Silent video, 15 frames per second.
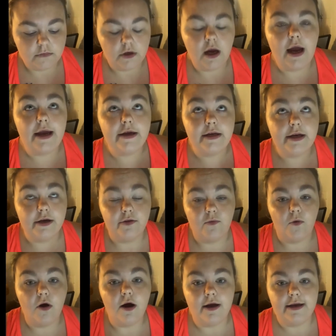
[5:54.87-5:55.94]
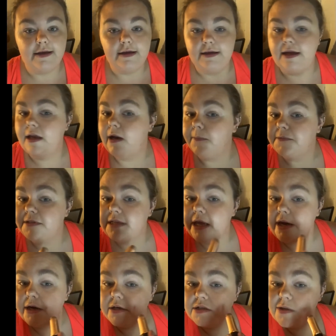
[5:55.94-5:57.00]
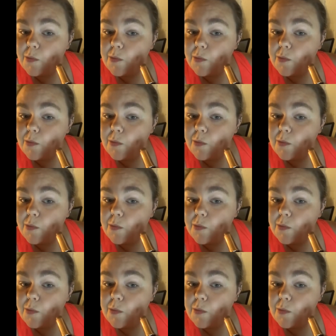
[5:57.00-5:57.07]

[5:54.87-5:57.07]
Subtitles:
I could hear the walking again upstairs.